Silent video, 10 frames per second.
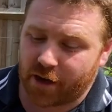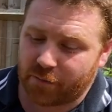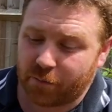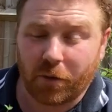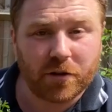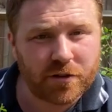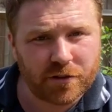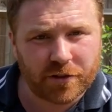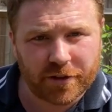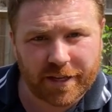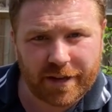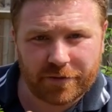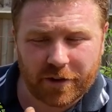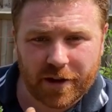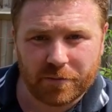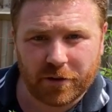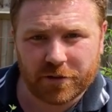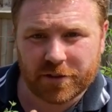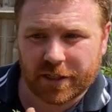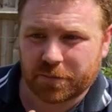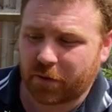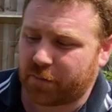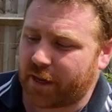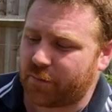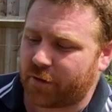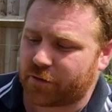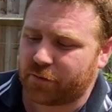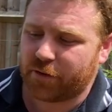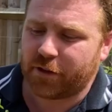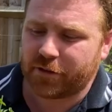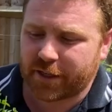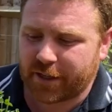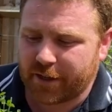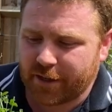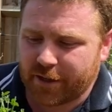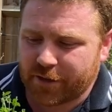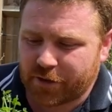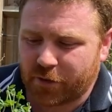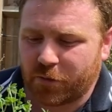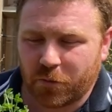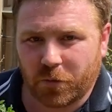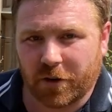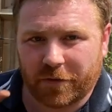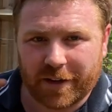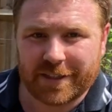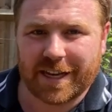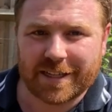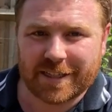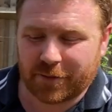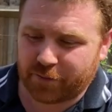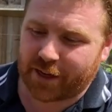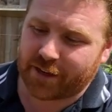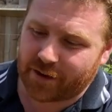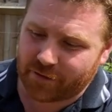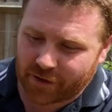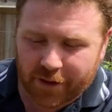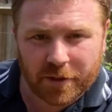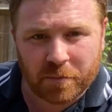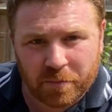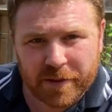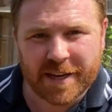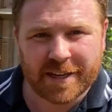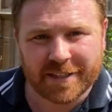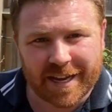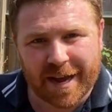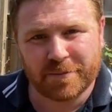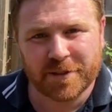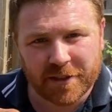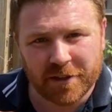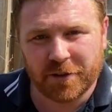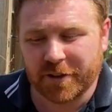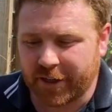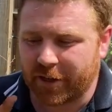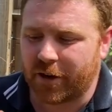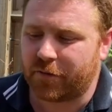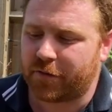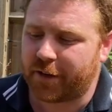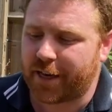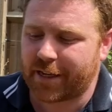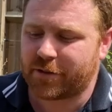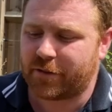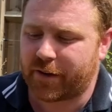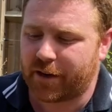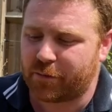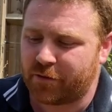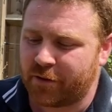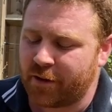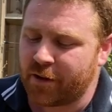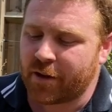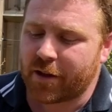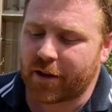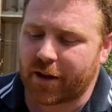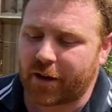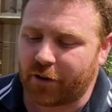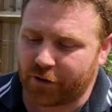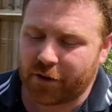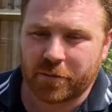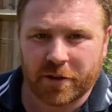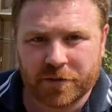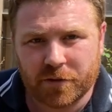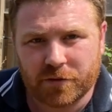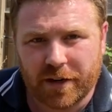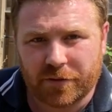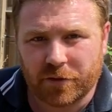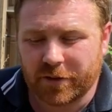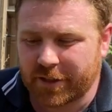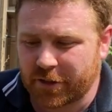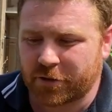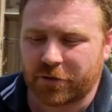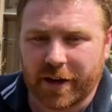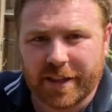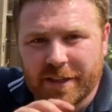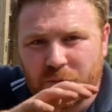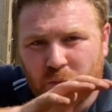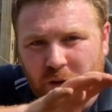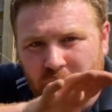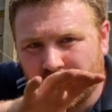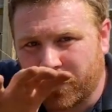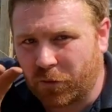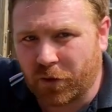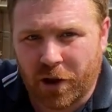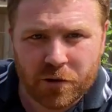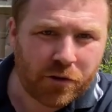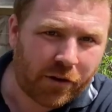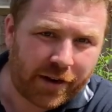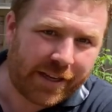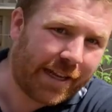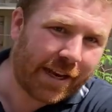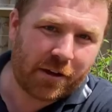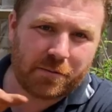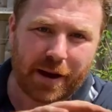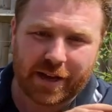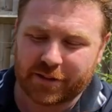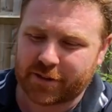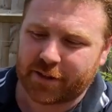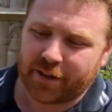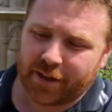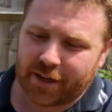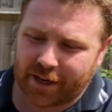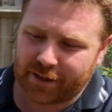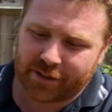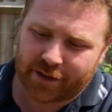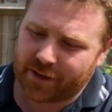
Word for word: Moss, you've got the day flying moth, six-spot bonnet moth will use it. So what a fantastic plant, and the bees absolutely love the nectar available on a bird's foot trefoil. They just create these wonderful low-growing yellow mats, and